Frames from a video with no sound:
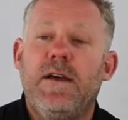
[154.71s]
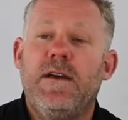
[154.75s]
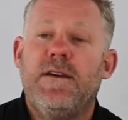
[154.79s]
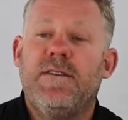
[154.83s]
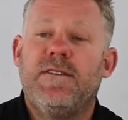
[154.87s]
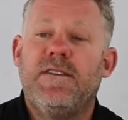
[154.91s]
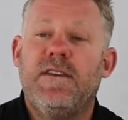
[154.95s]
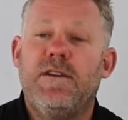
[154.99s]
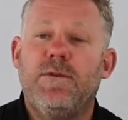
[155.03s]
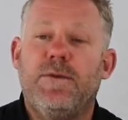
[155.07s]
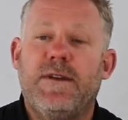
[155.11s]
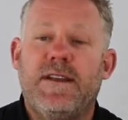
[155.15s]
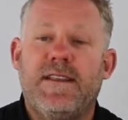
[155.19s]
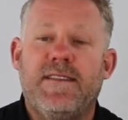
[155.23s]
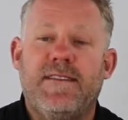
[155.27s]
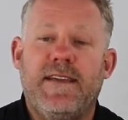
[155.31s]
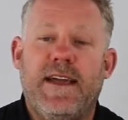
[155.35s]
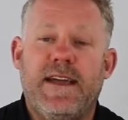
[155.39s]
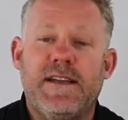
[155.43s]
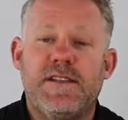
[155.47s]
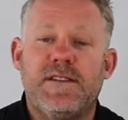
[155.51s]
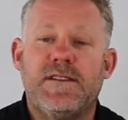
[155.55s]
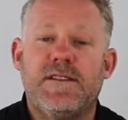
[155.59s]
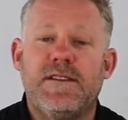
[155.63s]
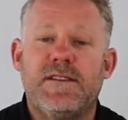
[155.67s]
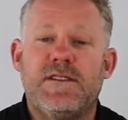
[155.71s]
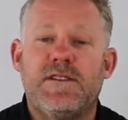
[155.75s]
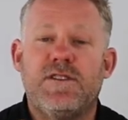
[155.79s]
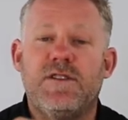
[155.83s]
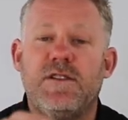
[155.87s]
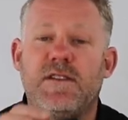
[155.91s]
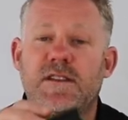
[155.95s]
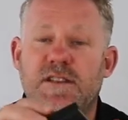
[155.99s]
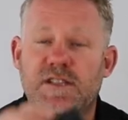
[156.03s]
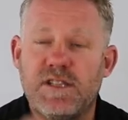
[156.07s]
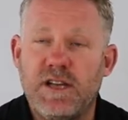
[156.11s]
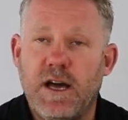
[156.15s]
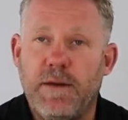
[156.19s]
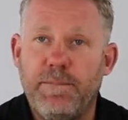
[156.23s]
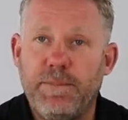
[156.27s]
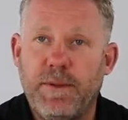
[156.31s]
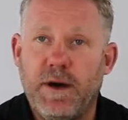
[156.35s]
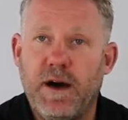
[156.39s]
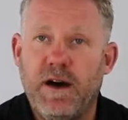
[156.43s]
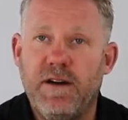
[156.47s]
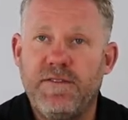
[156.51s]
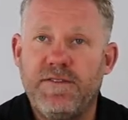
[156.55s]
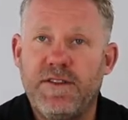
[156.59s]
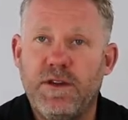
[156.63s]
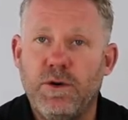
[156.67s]
So you would attach this to the top
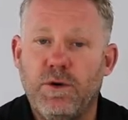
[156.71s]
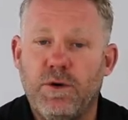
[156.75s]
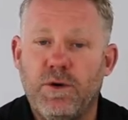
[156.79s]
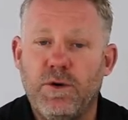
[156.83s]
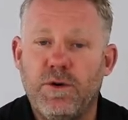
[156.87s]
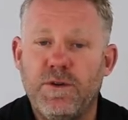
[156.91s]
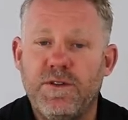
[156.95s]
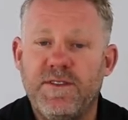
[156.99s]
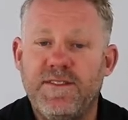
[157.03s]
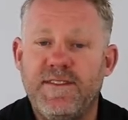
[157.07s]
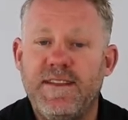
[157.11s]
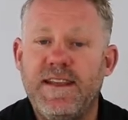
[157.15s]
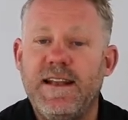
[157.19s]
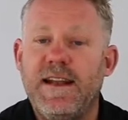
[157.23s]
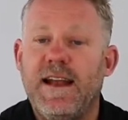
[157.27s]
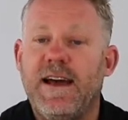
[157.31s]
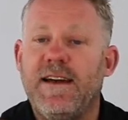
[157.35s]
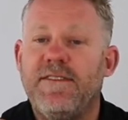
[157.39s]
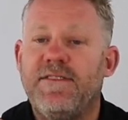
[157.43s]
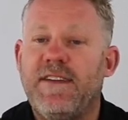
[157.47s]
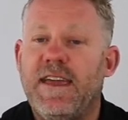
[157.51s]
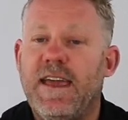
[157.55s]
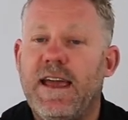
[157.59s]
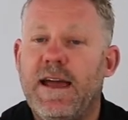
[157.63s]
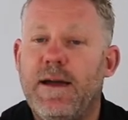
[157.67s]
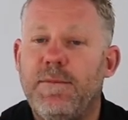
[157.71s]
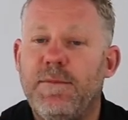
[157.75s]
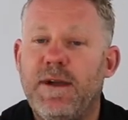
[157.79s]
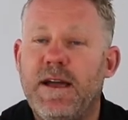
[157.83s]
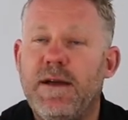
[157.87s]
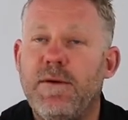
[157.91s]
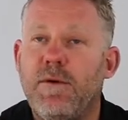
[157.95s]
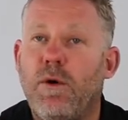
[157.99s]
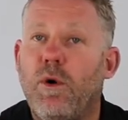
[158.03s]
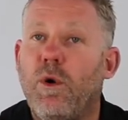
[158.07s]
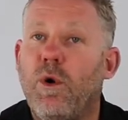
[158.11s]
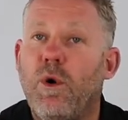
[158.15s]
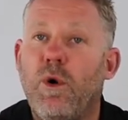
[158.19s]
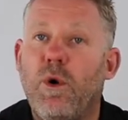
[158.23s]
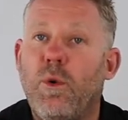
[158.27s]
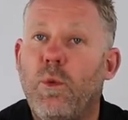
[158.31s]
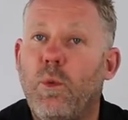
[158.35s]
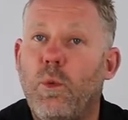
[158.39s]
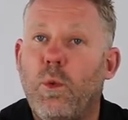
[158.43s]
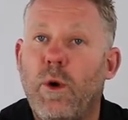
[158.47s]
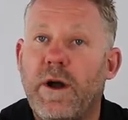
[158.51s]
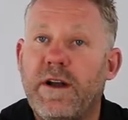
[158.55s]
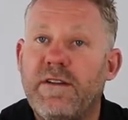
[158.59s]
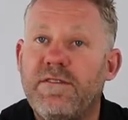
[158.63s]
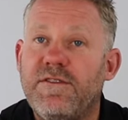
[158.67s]
of your SeaLife camera or
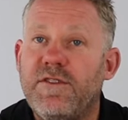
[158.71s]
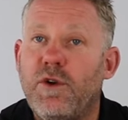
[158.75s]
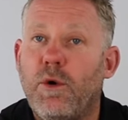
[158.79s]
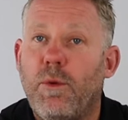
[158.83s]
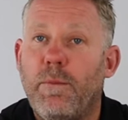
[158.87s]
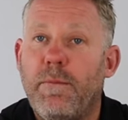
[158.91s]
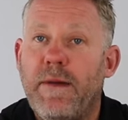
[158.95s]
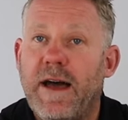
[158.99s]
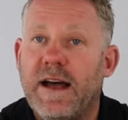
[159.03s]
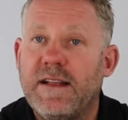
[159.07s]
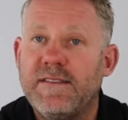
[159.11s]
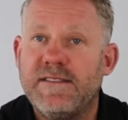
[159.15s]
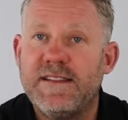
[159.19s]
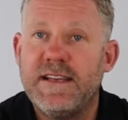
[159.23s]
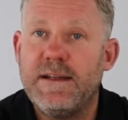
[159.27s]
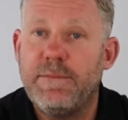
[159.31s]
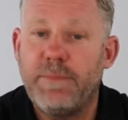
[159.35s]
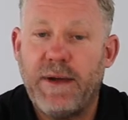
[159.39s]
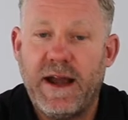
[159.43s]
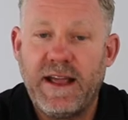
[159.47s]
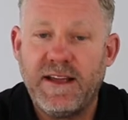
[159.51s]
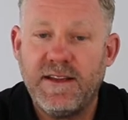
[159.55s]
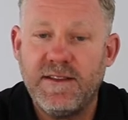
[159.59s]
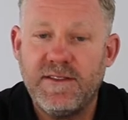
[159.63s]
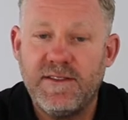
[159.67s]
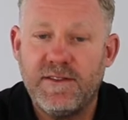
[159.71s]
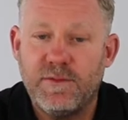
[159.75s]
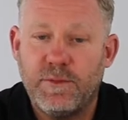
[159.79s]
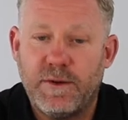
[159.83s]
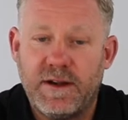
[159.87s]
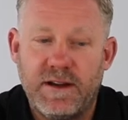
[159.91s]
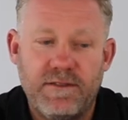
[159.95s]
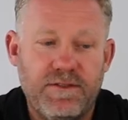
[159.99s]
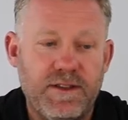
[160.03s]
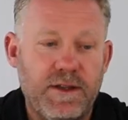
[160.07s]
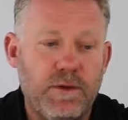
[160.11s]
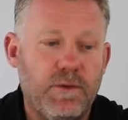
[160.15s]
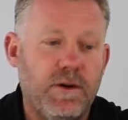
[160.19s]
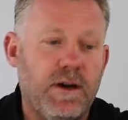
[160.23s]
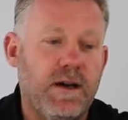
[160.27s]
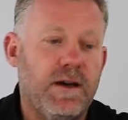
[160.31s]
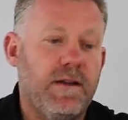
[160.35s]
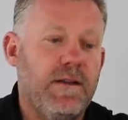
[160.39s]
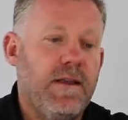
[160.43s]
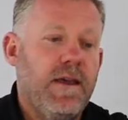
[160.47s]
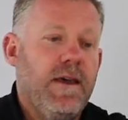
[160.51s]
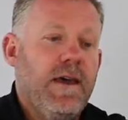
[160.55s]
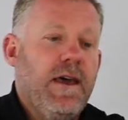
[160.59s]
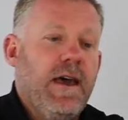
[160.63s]
one of your mounting brackets, wherever you are.